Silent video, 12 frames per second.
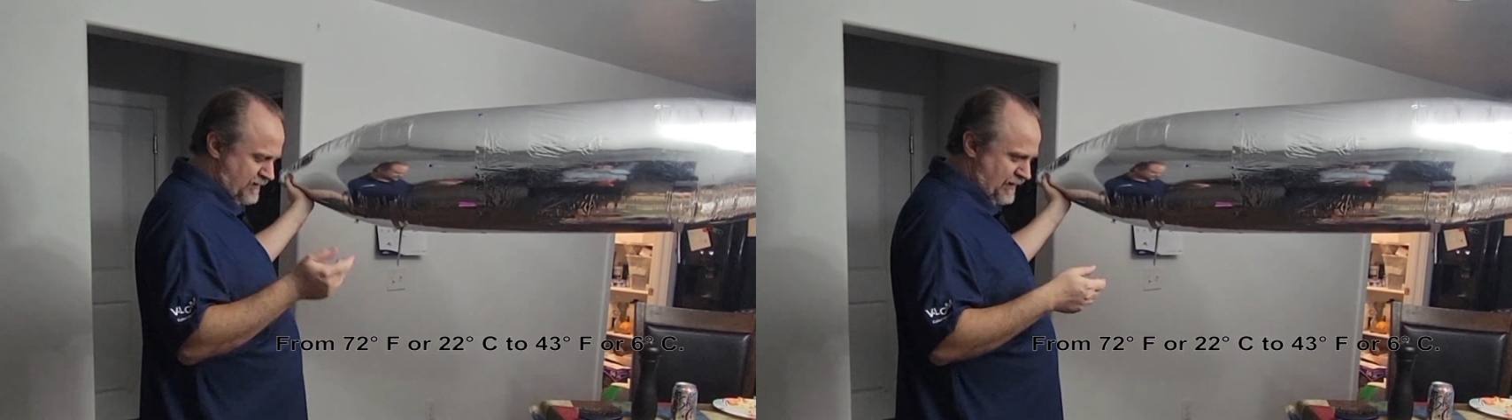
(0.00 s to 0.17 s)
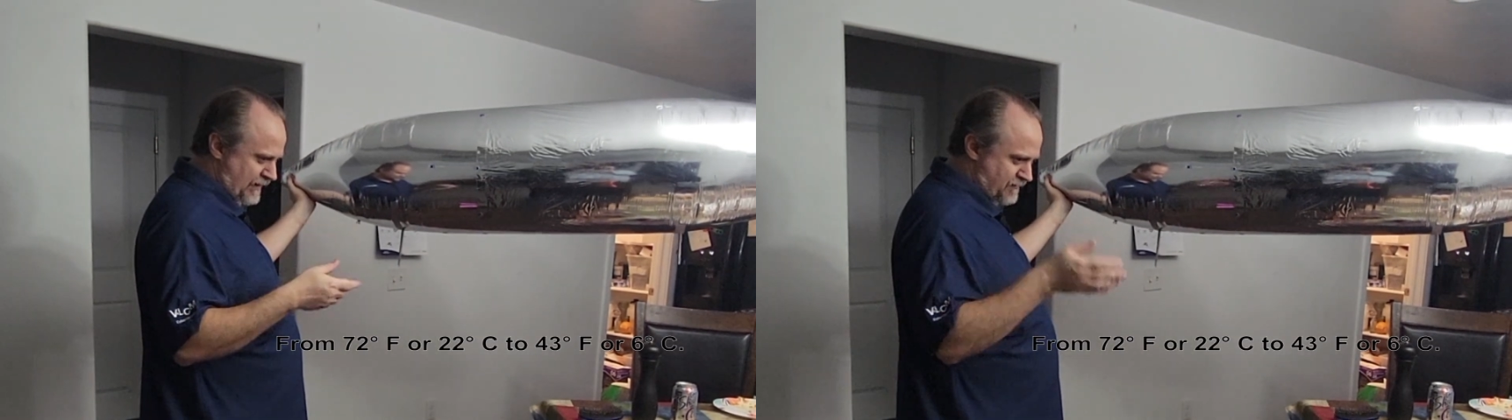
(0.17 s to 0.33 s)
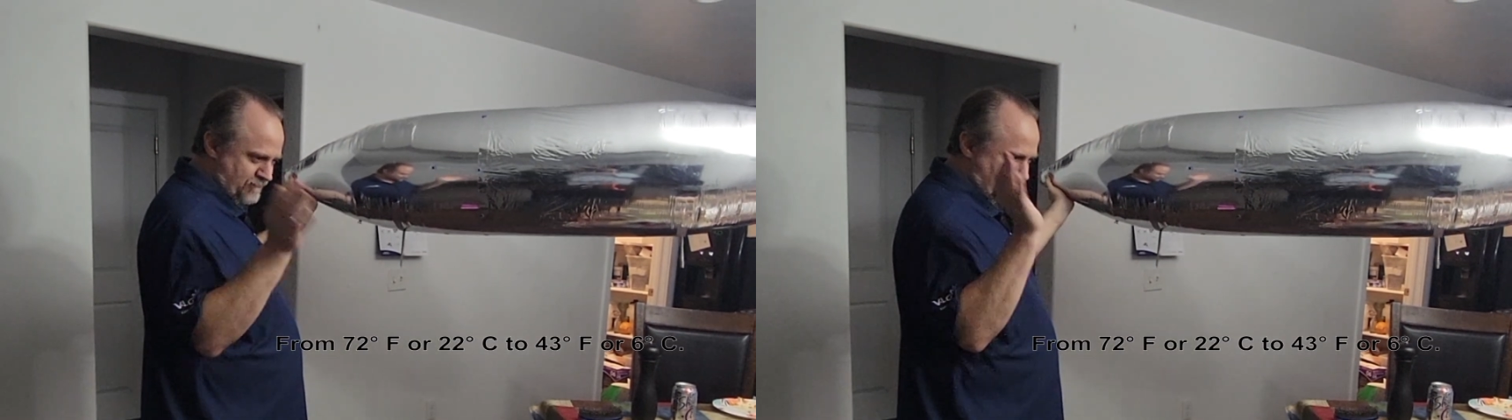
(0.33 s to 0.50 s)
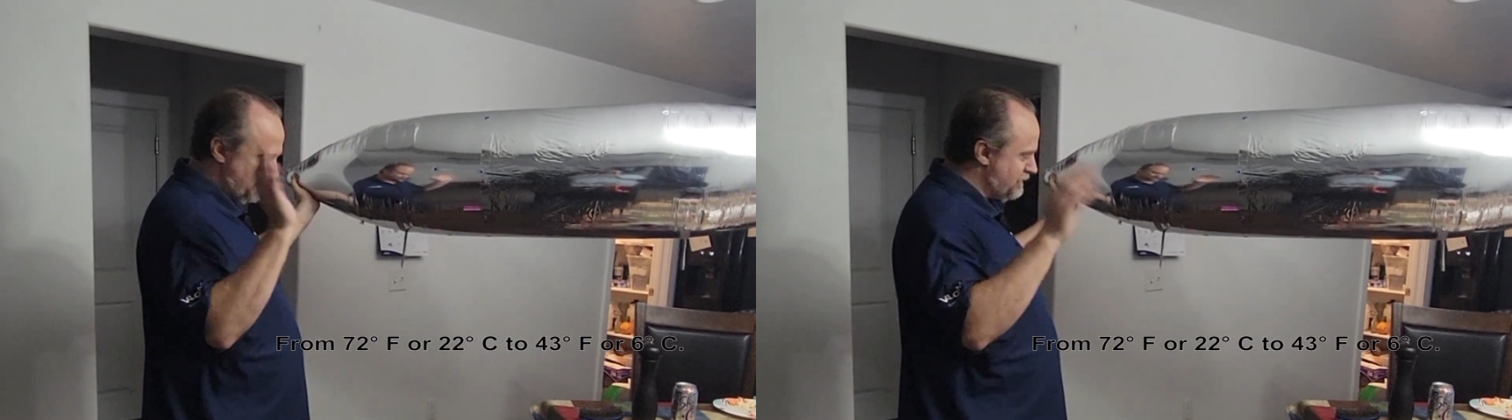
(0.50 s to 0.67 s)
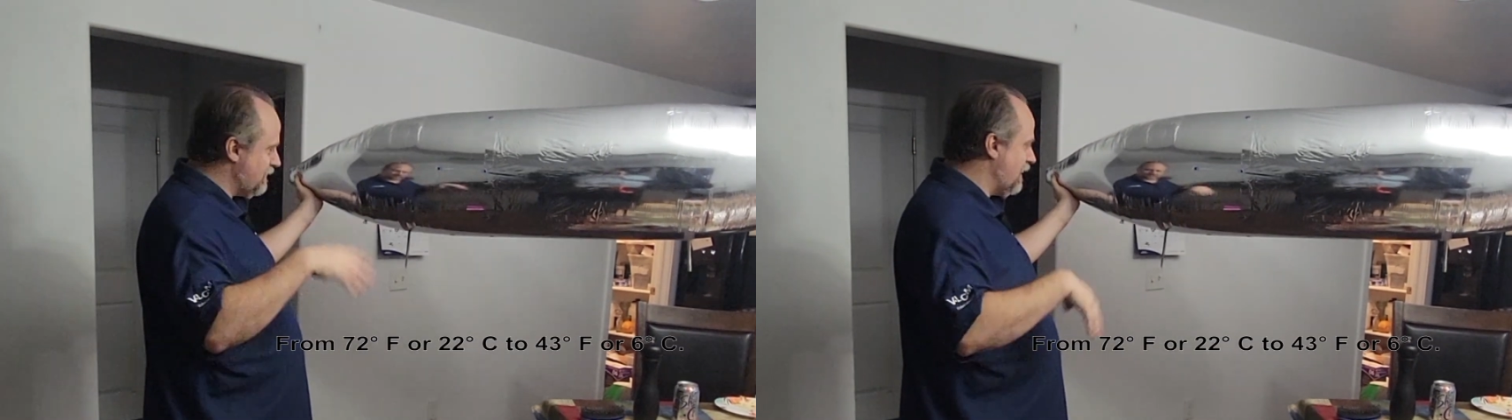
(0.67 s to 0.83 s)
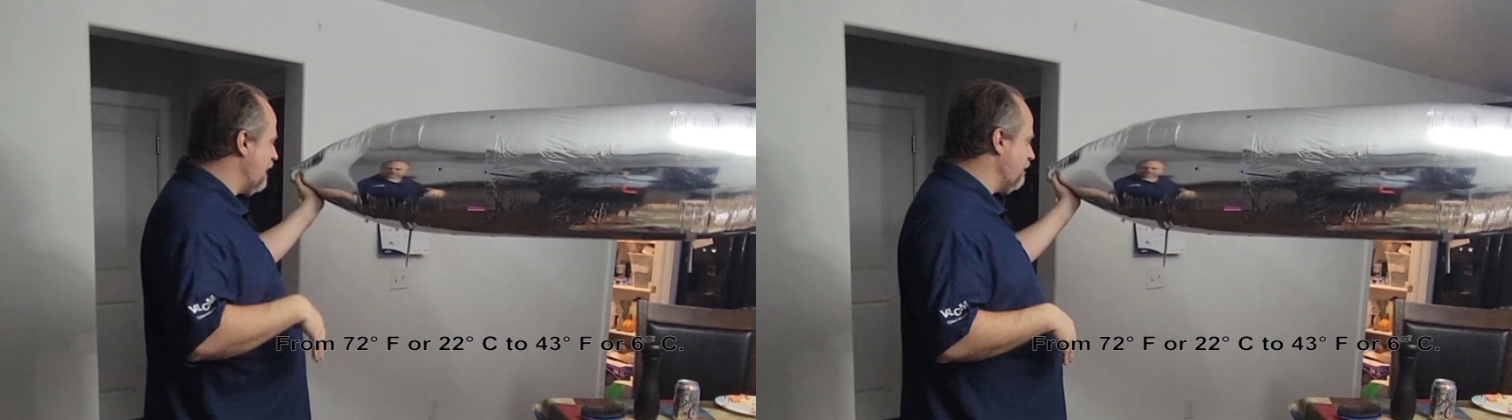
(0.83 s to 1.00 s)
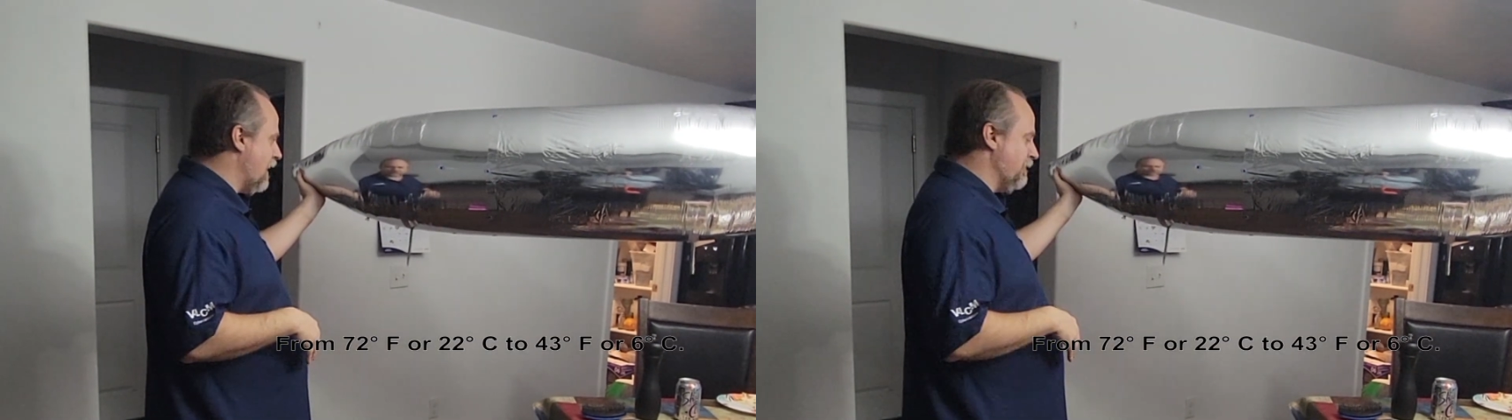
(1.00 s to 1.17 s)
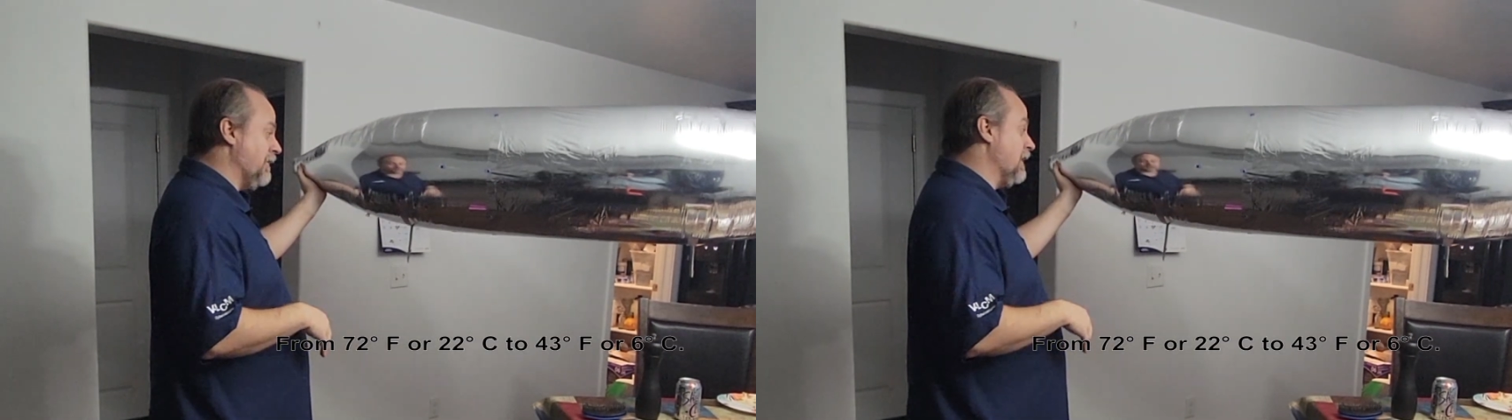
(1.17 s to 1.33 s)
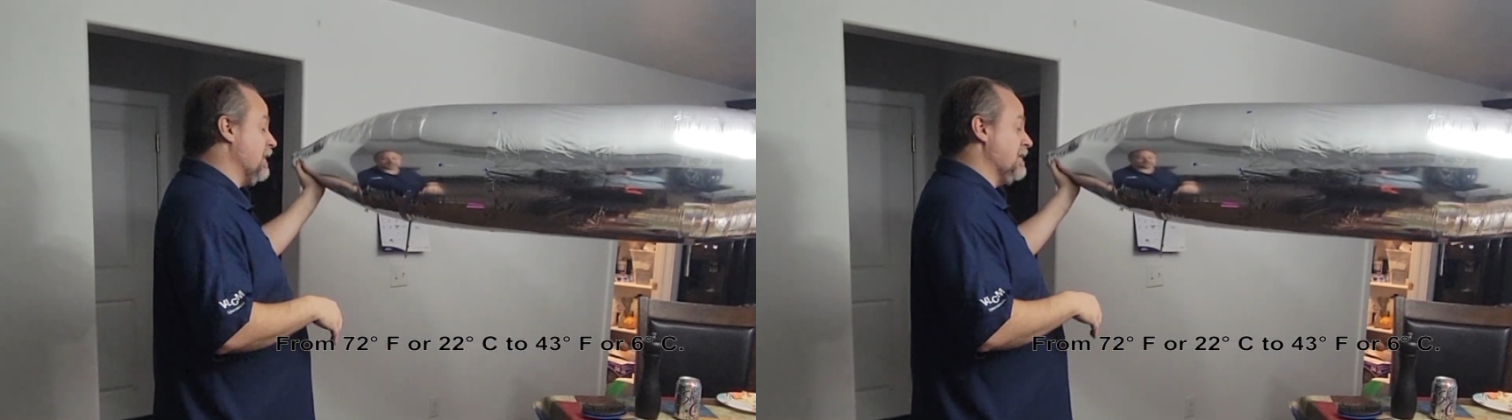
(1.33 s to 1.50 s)
and I, I
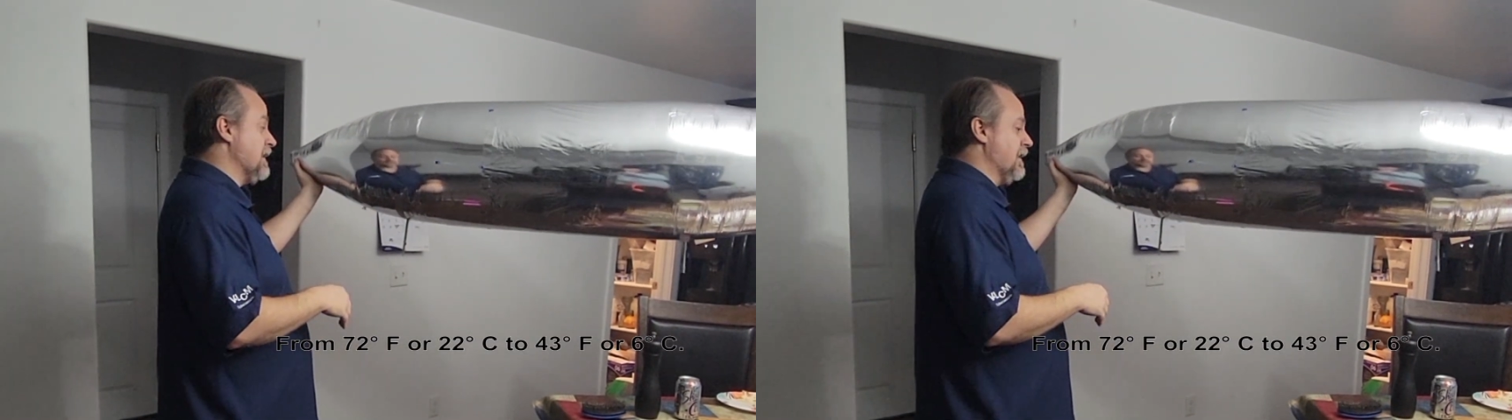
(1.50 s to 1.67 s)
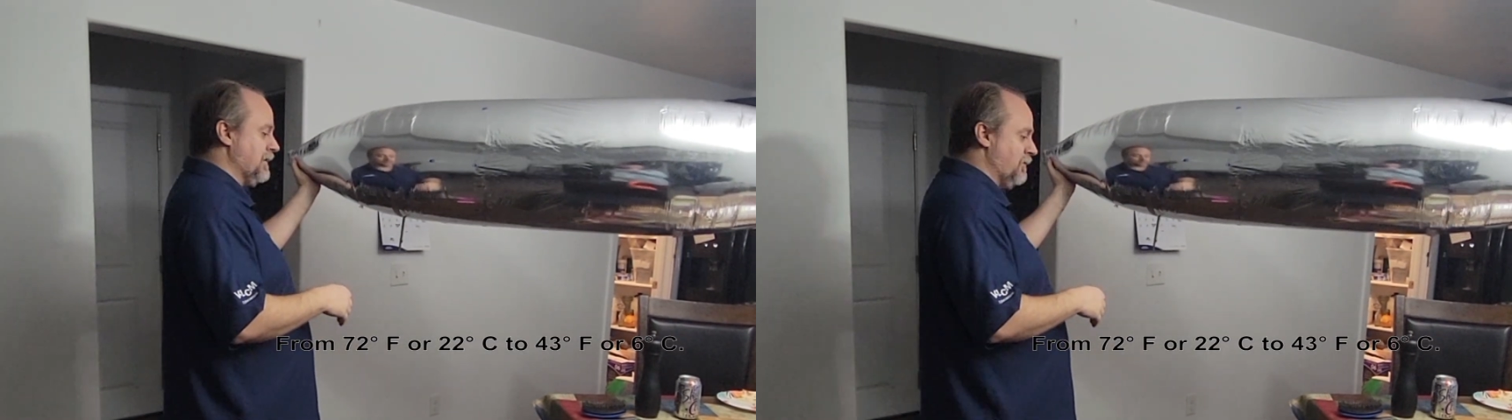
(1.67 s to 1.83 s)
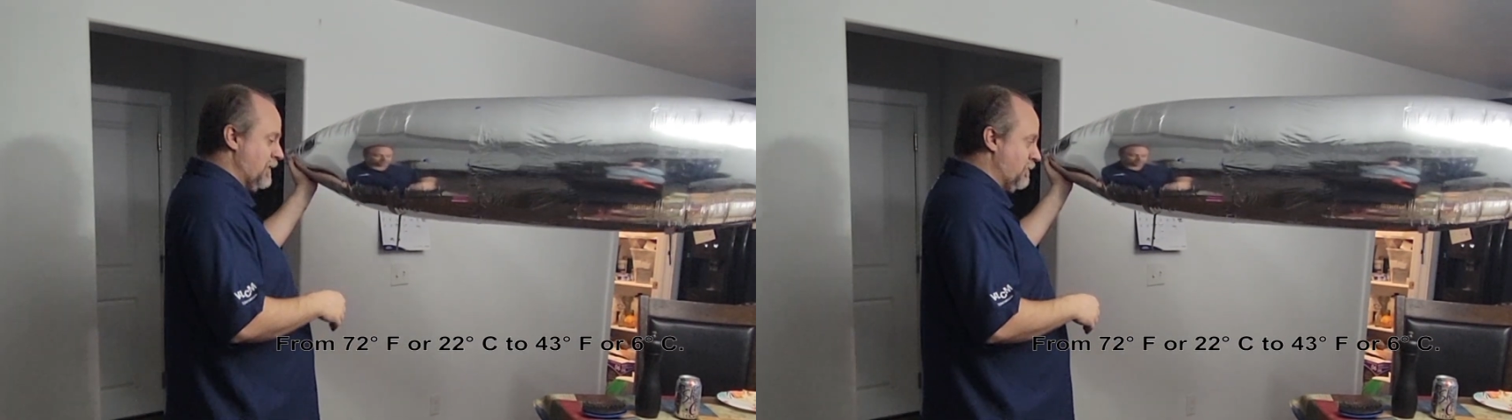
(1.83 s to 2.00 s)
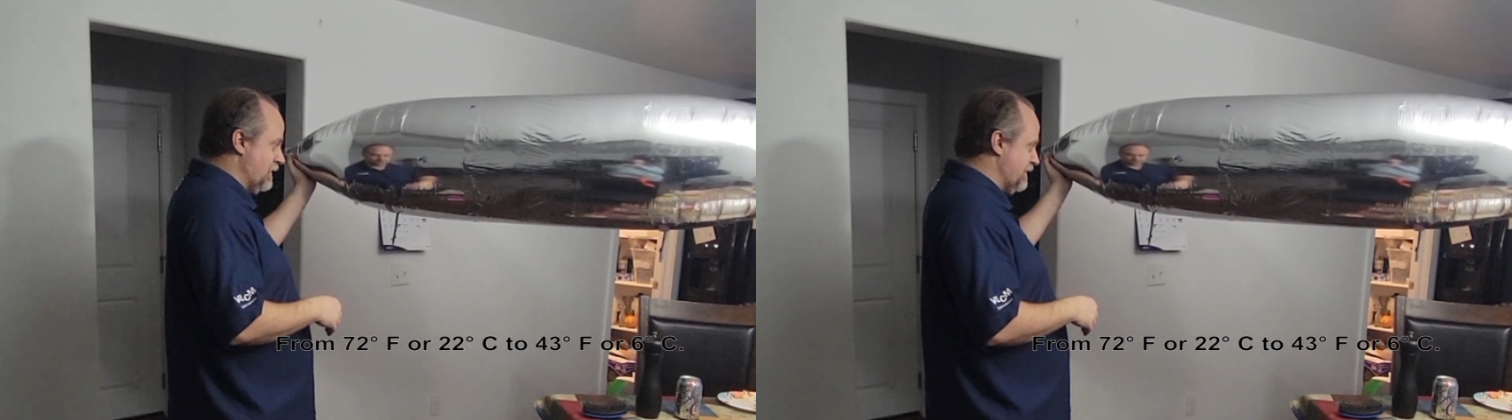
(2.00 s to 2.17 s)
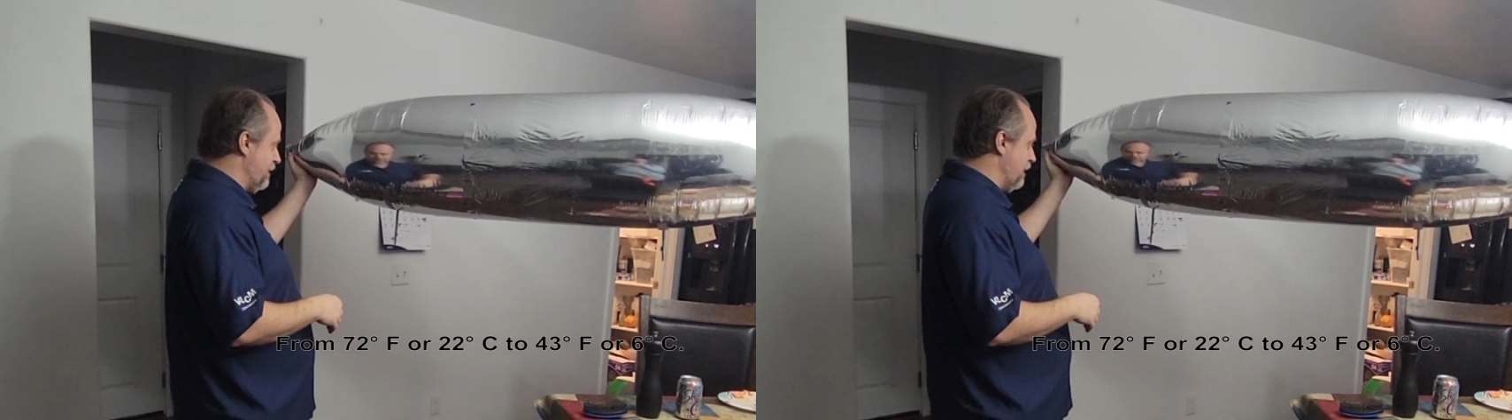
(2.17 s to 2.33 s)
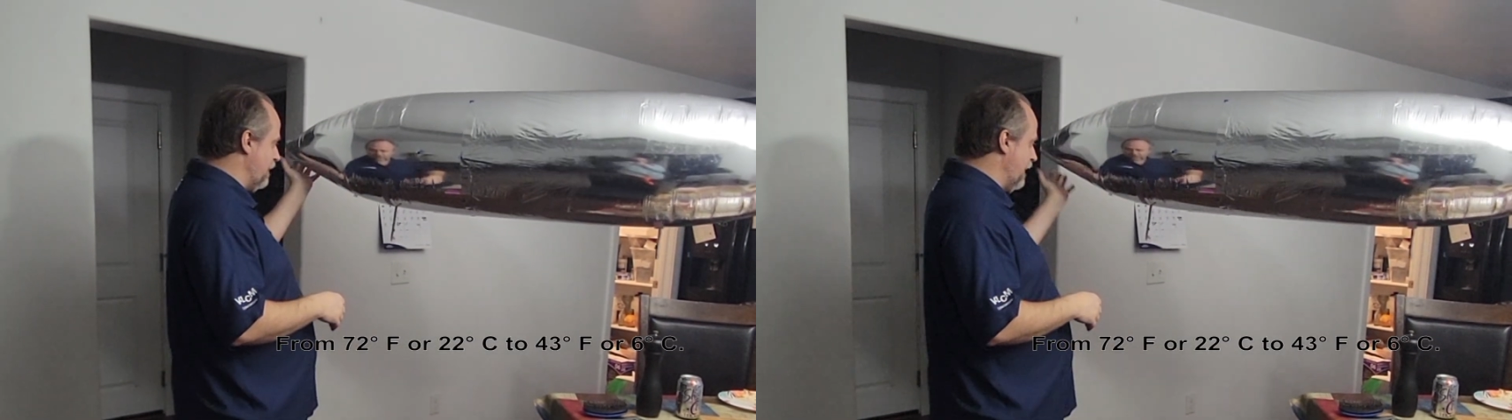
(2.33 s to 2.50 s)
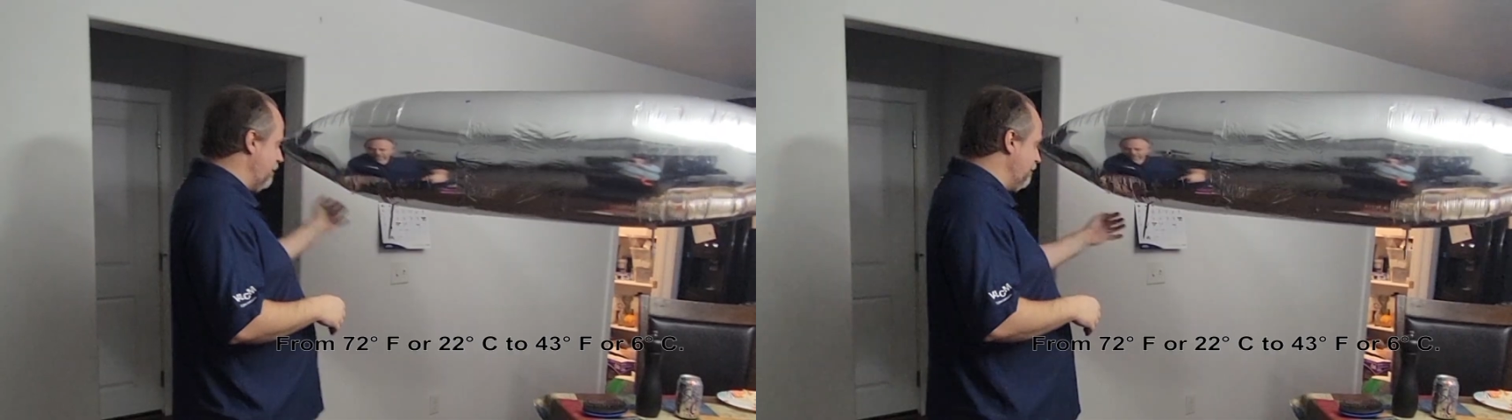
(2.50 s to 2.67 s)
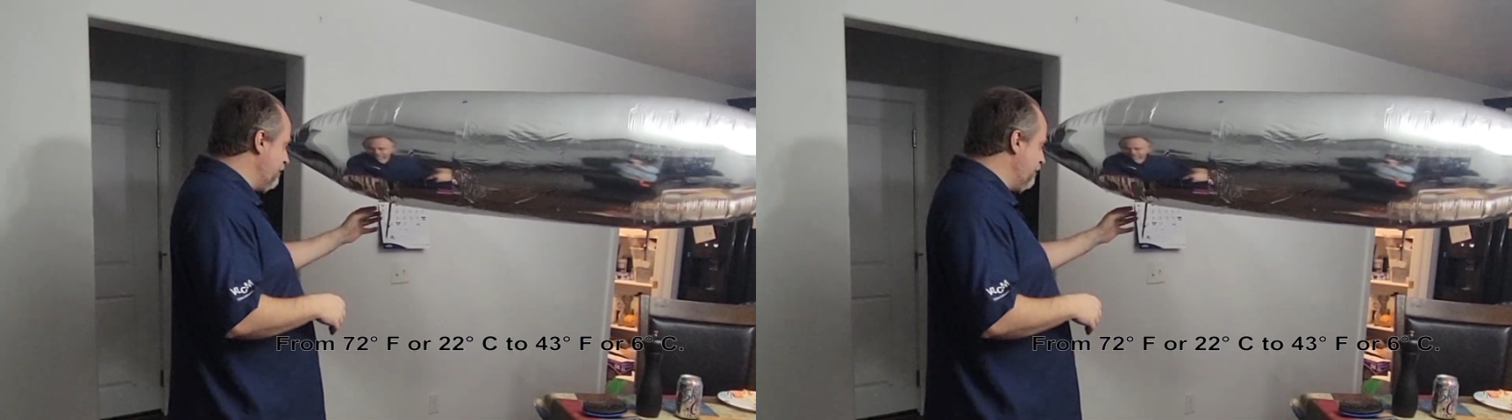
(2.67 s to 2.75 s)
forget exactly what it was Fahrenheit.